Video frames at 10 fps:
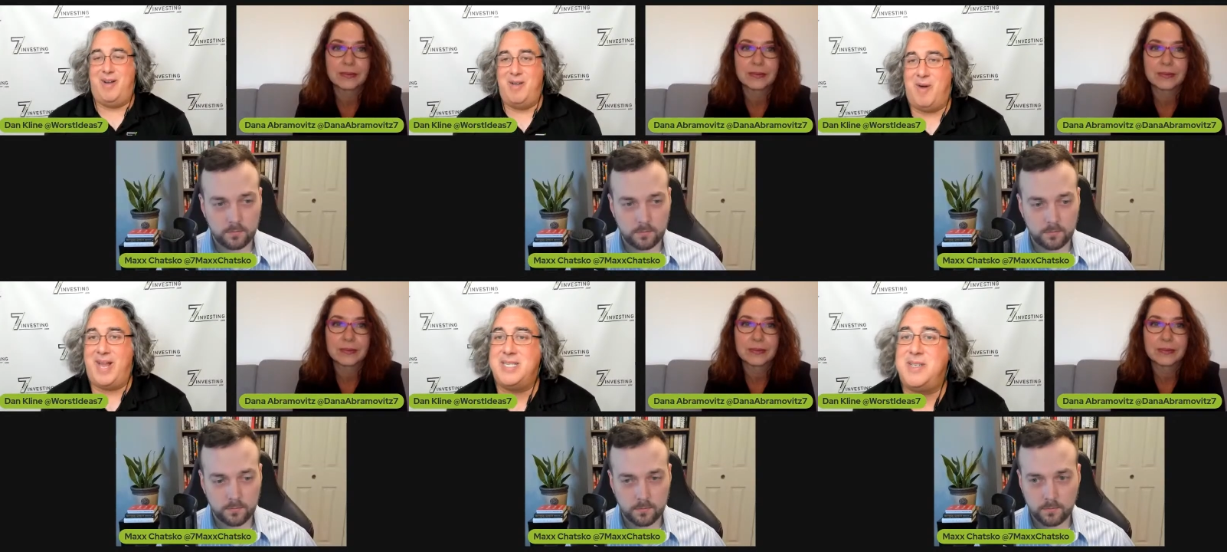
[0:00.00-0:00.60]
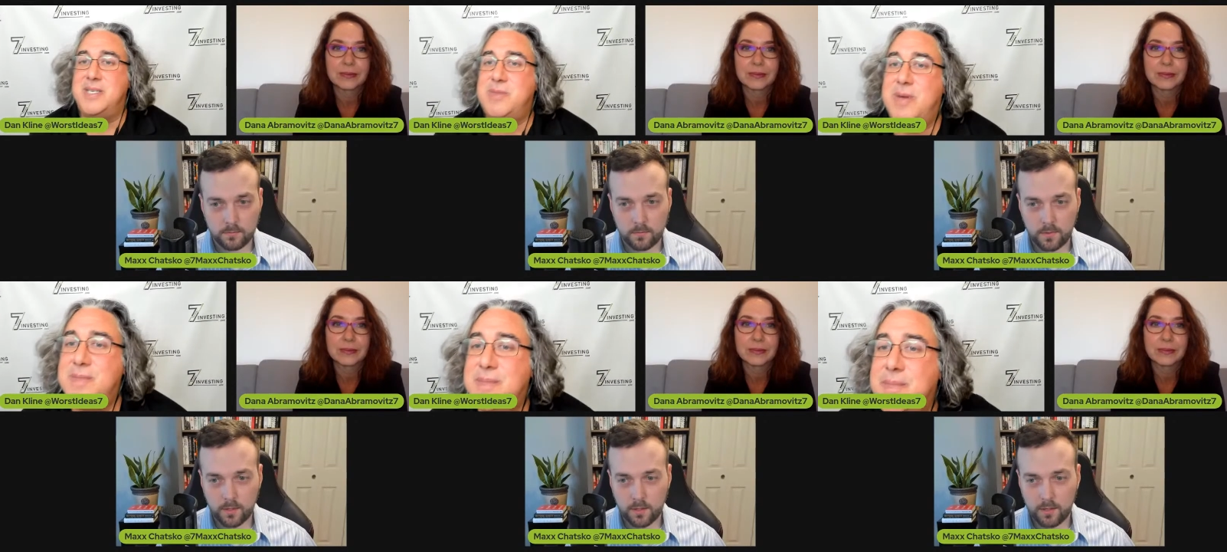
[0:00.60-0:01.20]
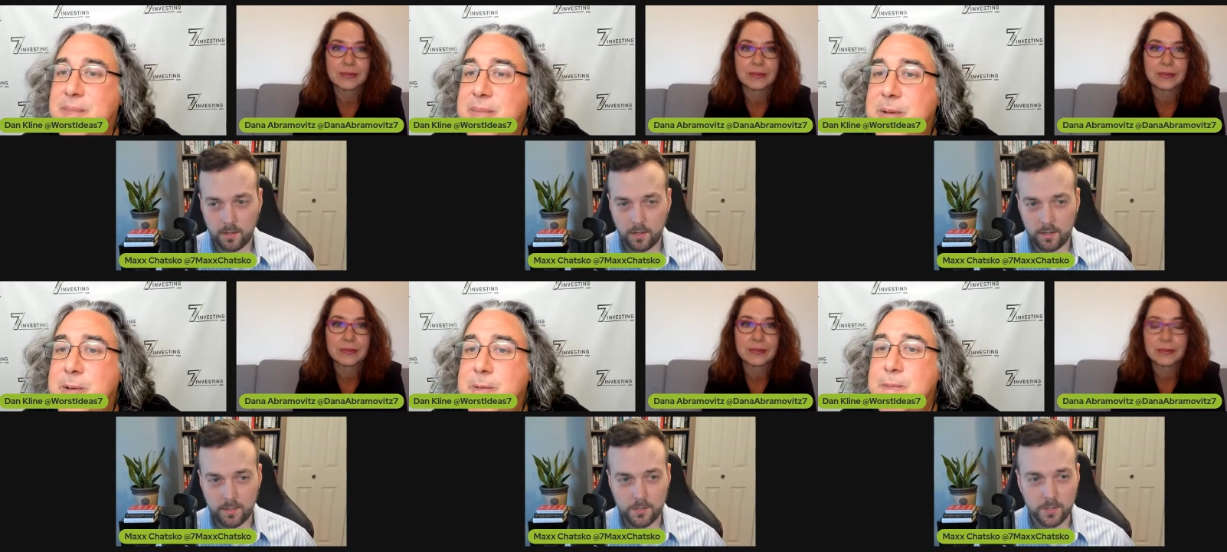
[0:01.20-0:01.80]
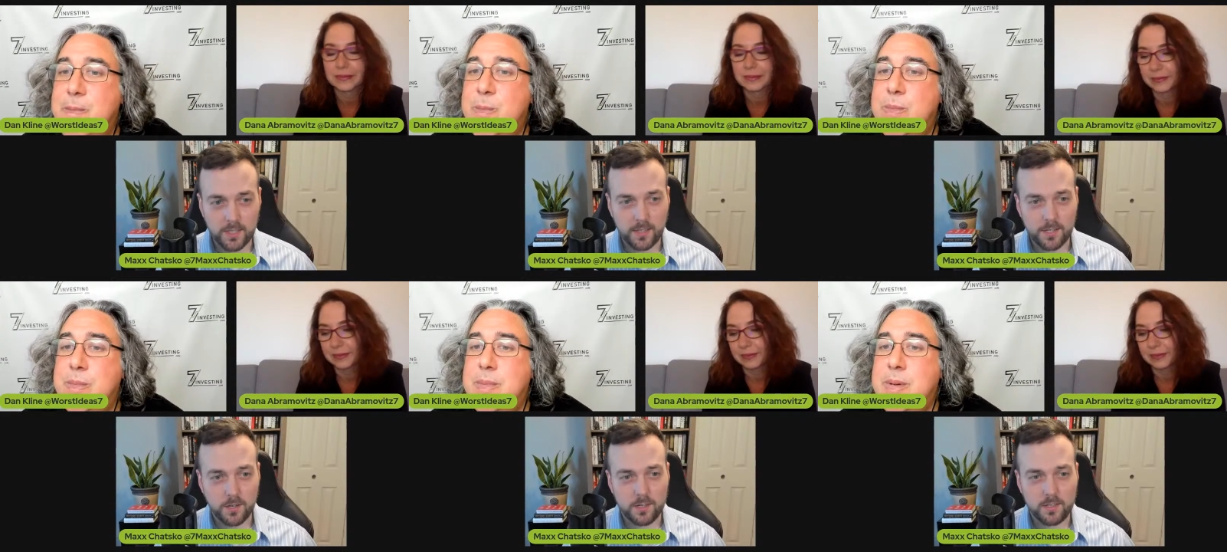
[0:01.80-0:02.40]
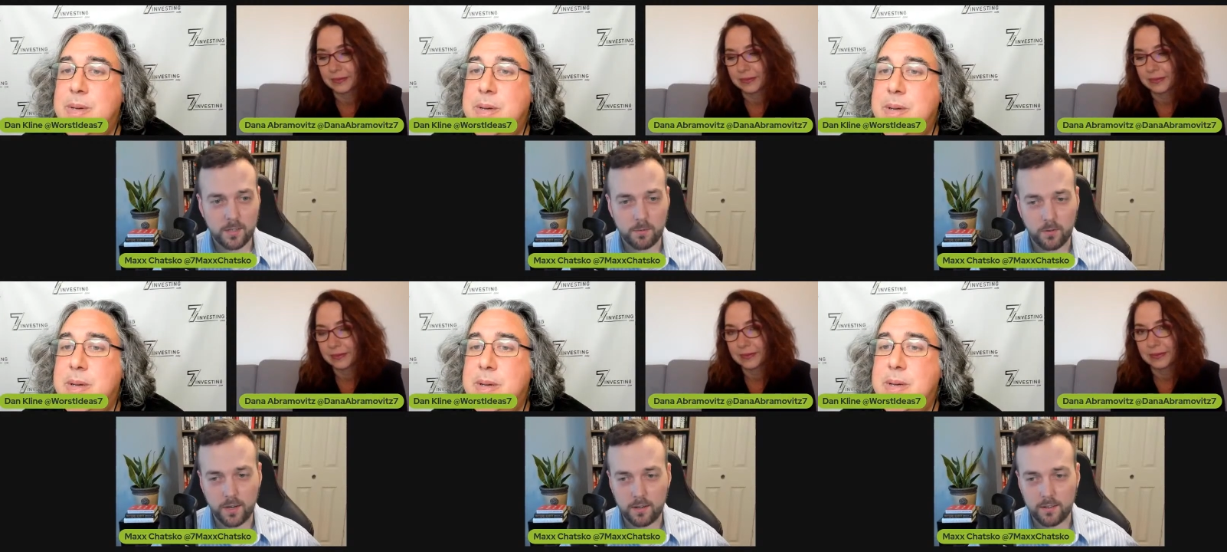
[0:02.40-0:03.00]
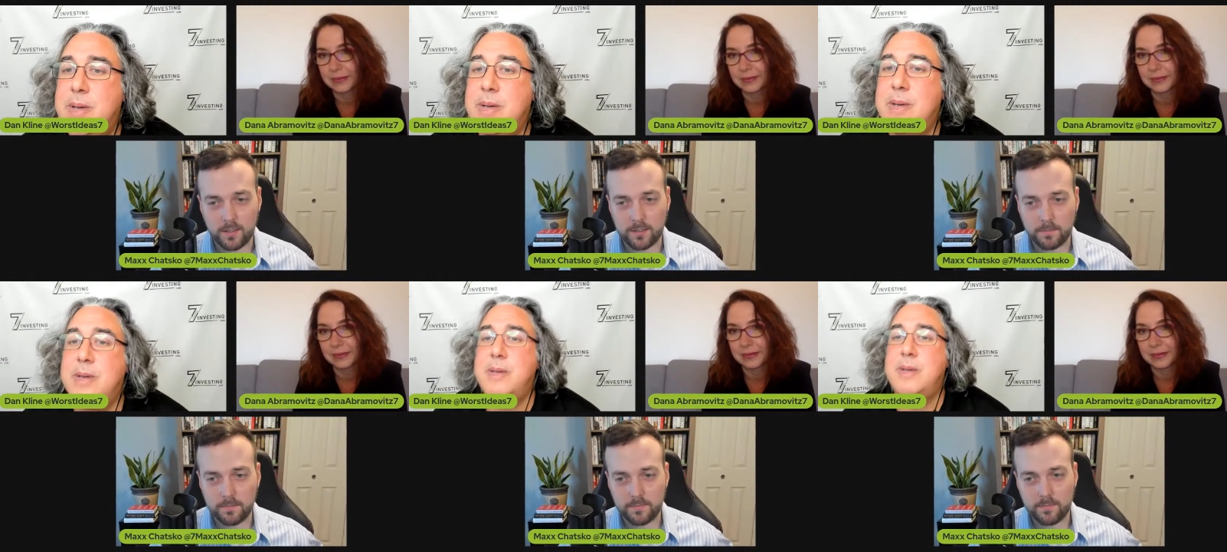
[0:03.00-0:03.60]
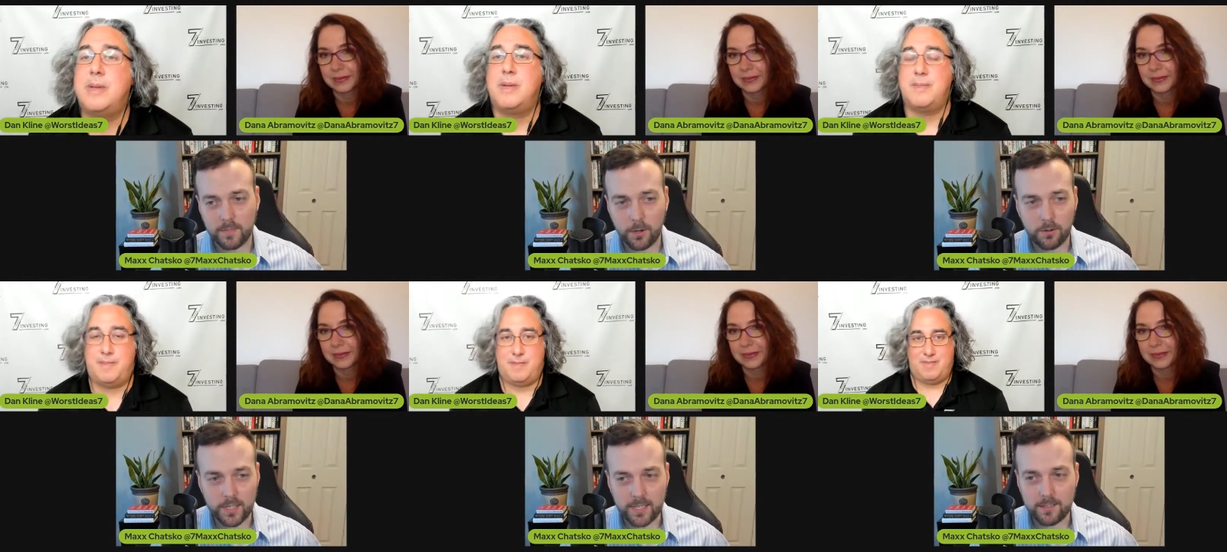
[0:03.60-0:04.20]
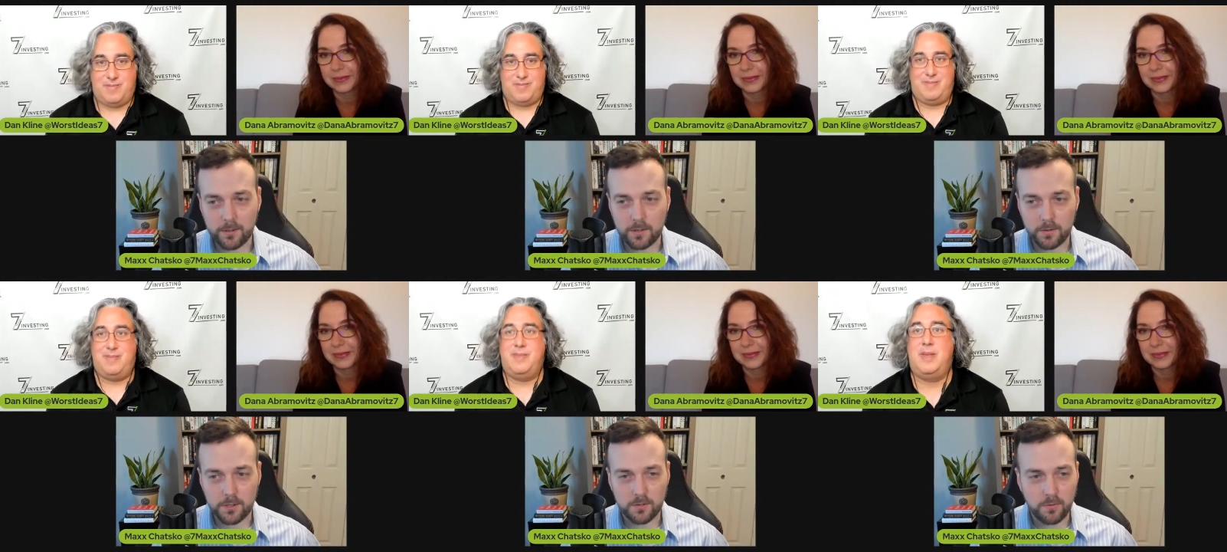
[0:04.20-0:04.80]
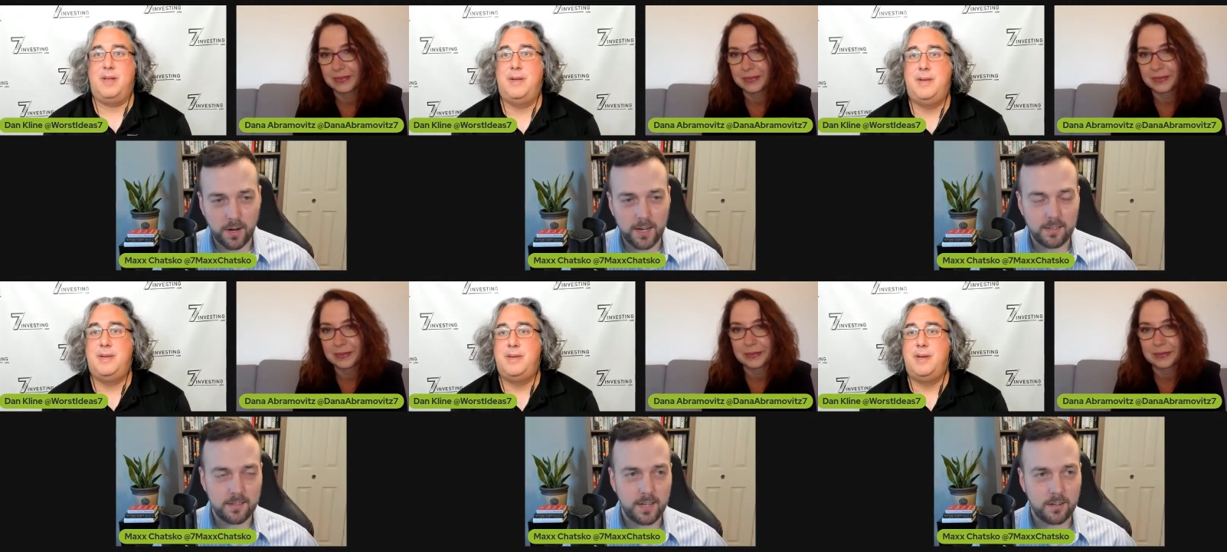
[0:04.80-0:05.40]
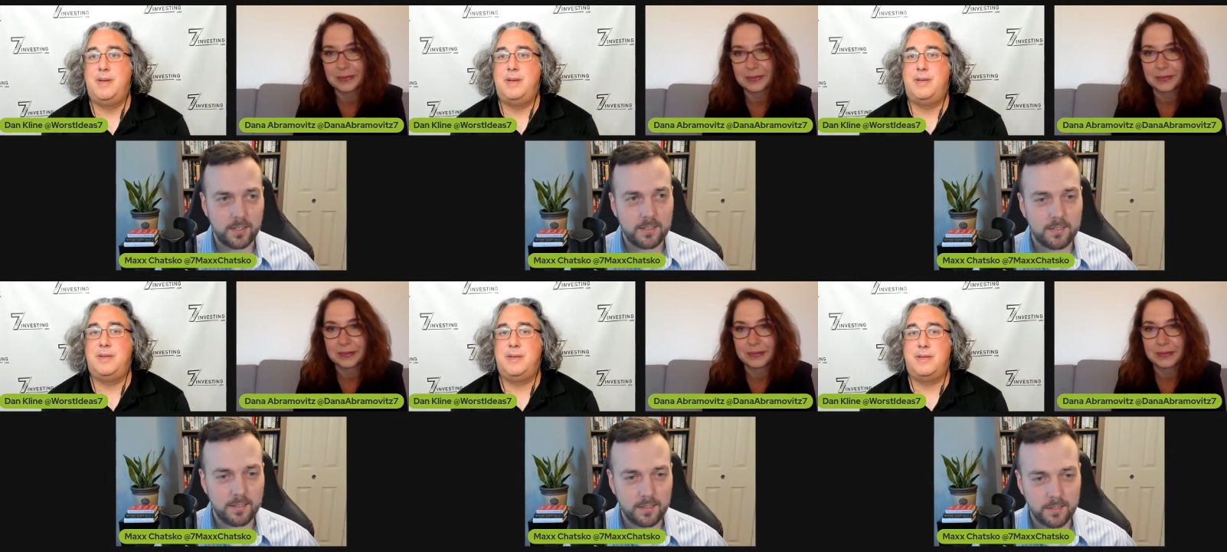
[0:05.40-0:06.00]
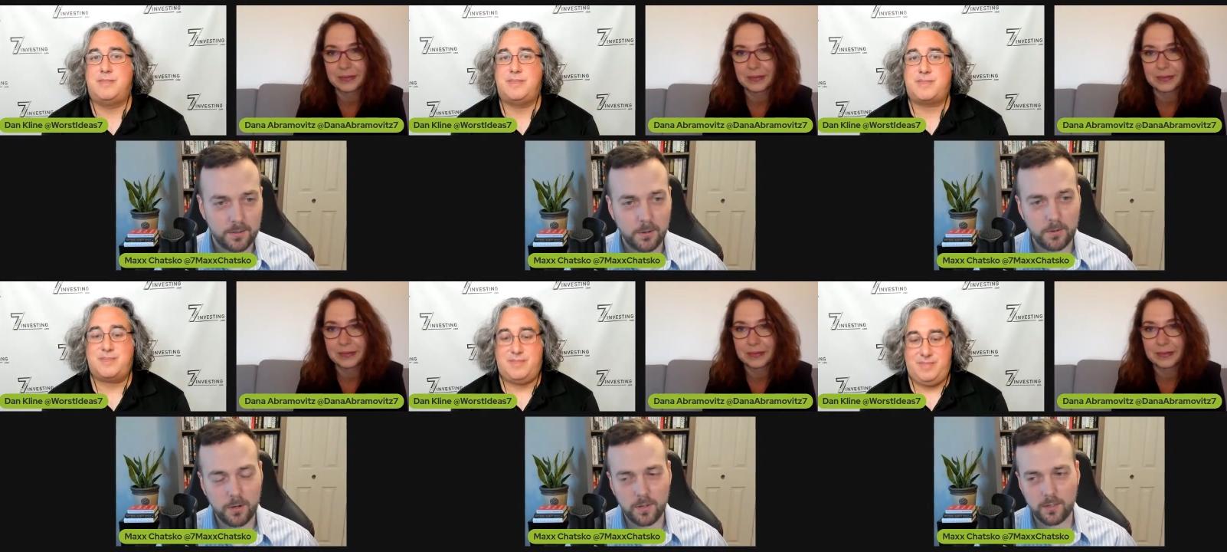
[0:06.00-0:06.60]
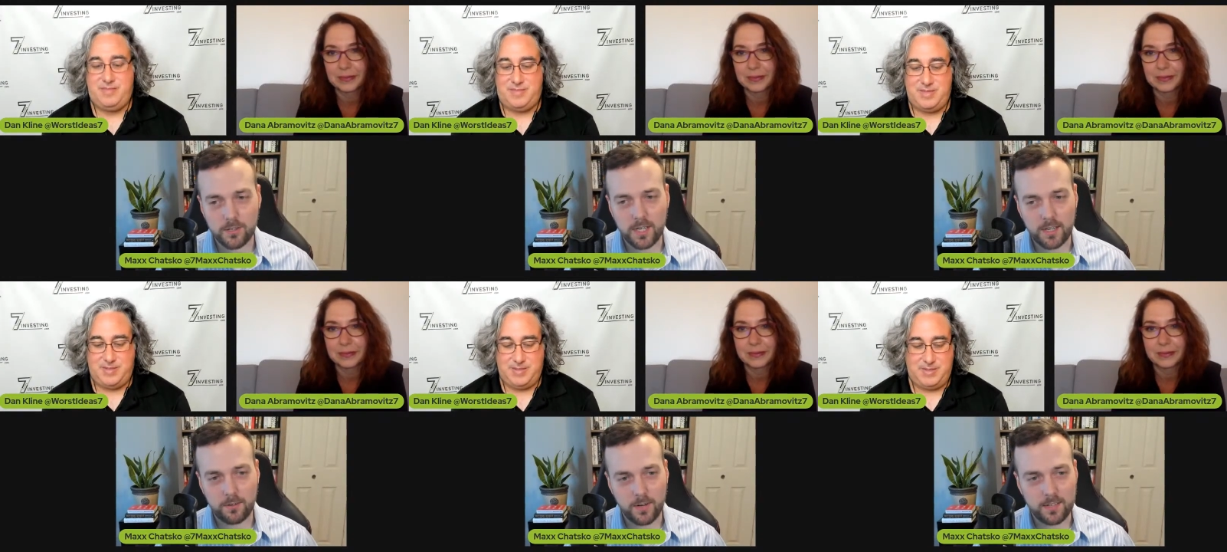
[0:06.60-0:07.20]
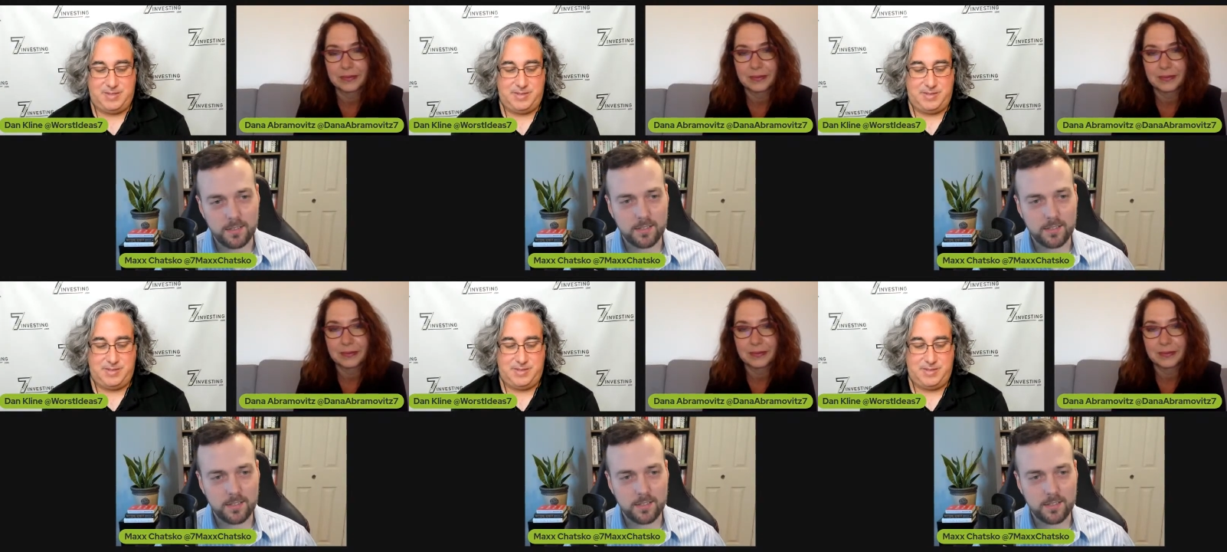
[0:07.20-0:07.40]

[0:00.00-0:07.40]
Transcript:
Speaker 1: I know you want to answer this one.
Speaker 2: Yeah, so I think the answer is simple, Real. Um, you don't need to diversify into areas that you don't know and understand, right?